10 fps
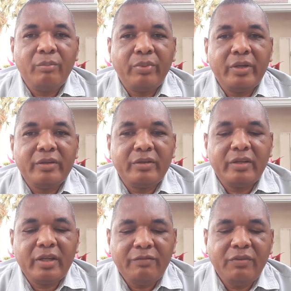But
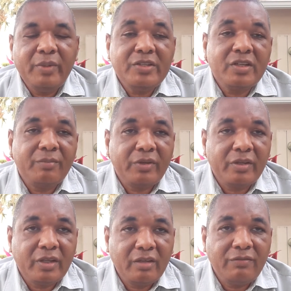the information I'm
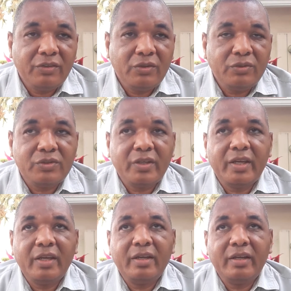going to give you
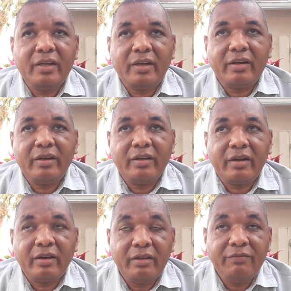today are
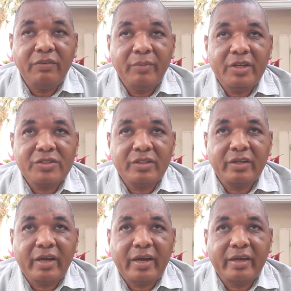information
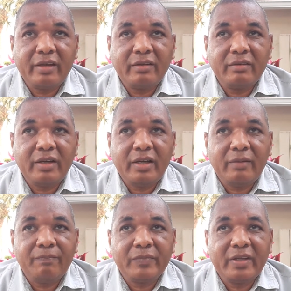I
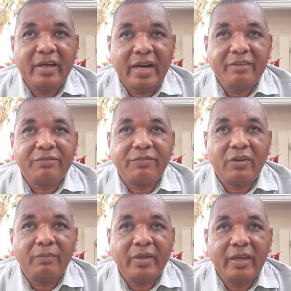got
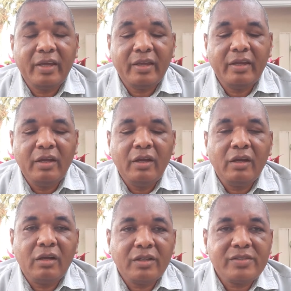from a
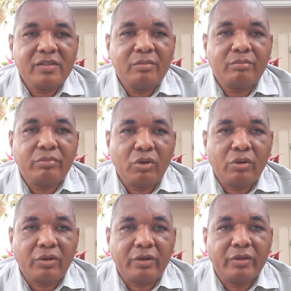custom
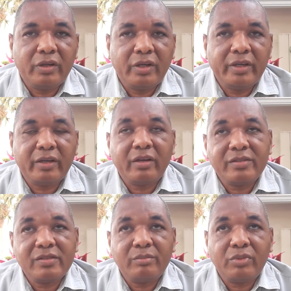broker. And a
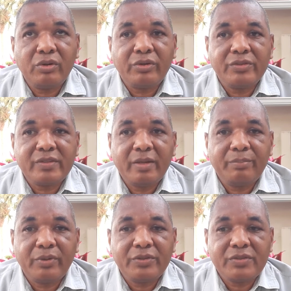custom broker is
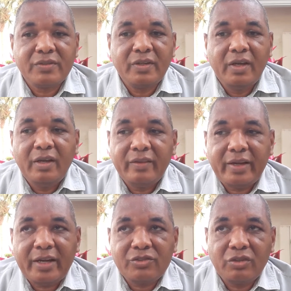that person that
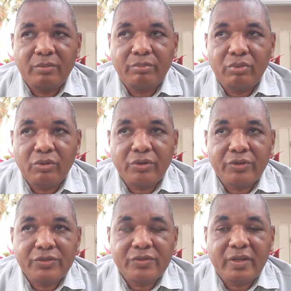actually
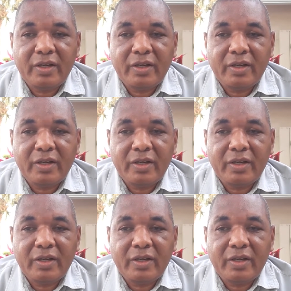brokers